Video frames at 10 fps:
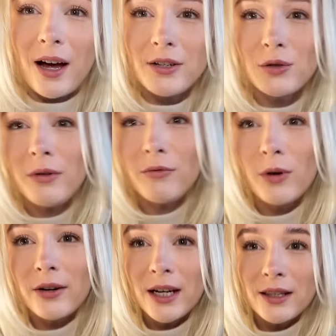I sort of
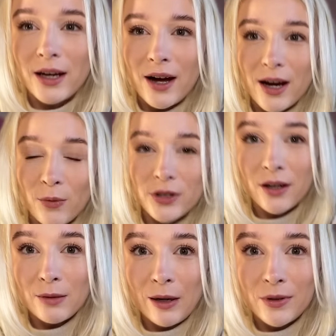worried that I wasn't
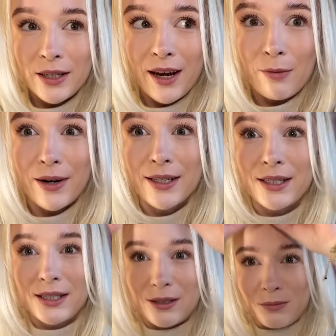going to be able to get my,
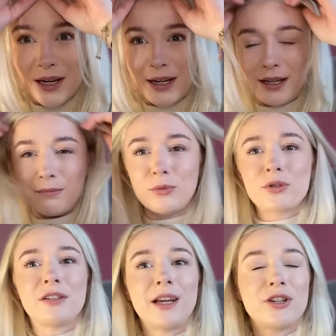my
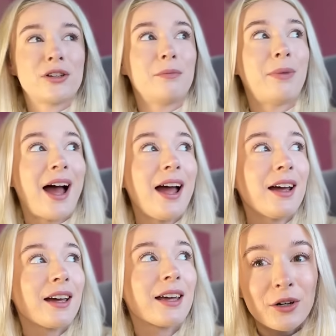motivation
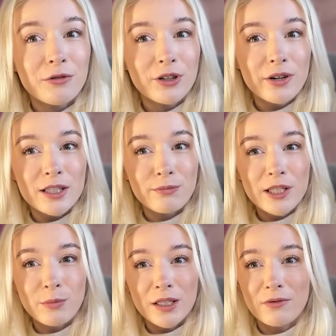back over
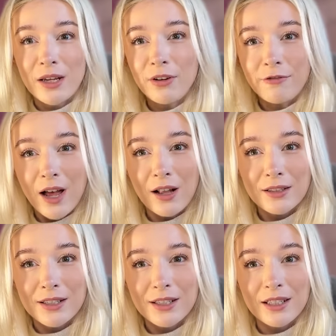Christmas because I've never
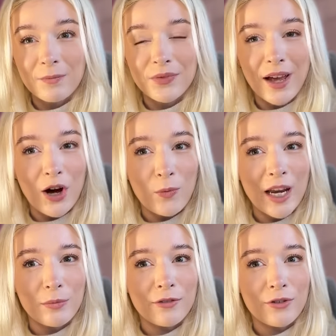felt that
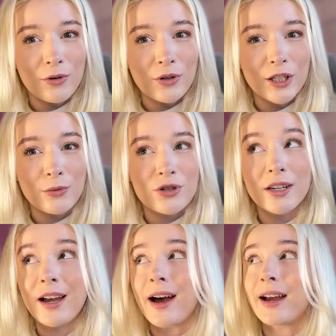way before.
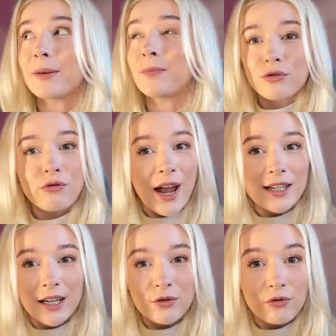Usually I'm
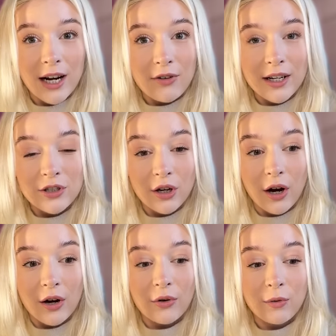ready and rearing to
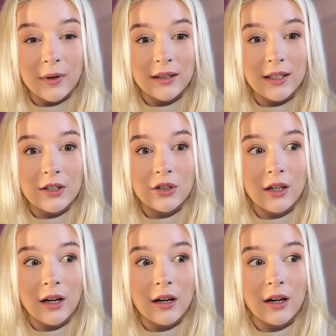go, but this
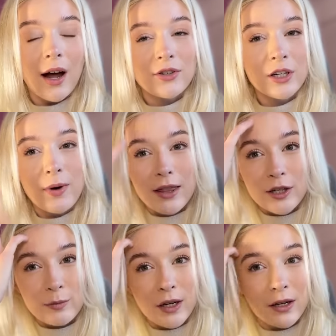year, I don't know whether
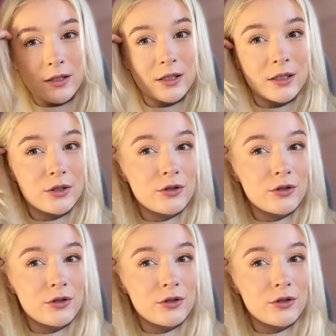it's because